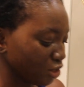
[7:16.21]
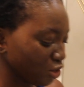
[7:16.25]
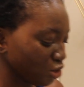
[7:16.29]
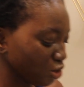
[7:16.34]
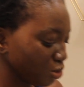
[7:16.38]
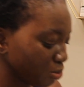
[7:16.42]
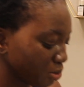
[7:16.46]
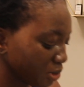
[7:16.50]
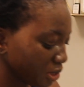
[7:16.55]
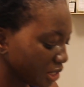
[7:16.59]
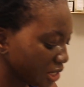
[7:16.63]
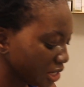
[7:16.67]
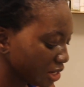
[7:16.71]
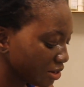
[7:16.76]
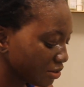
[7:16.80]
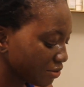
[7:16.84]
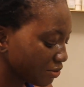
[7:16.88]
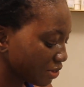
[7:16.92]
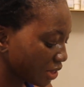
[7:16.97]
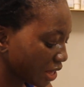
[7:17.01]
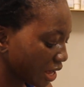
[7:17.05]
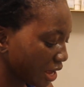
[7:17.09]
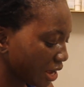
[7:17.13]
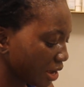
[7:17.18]
to
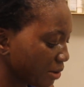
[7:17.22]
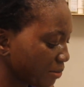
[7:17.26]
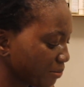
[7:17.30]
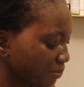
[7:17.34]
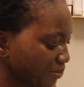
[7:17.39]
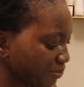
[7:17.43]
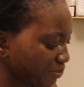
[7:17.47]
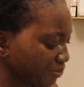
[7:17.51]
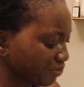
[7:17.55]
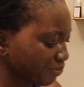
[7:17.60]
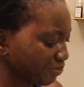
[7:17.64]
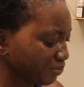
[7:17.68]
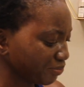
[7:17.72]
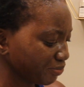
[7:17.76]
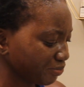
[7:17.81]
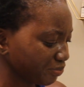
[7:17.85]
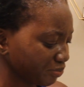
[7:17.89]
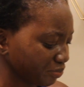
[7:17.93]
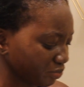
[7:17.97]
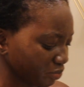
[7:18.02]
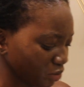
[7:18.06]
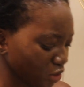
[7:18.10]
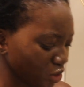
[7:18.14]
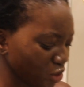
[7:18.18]
believe that
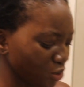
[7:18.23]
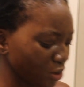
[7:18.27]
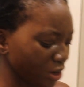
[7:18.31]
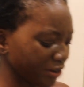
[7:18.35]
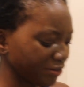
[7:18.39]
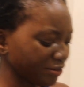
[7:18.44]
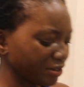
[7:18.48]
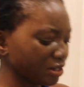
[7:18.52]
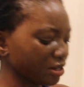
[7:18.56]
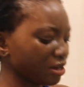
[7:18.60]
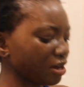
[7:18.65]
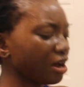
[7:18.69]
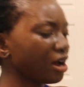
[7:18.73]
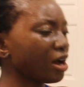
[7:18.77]
you have to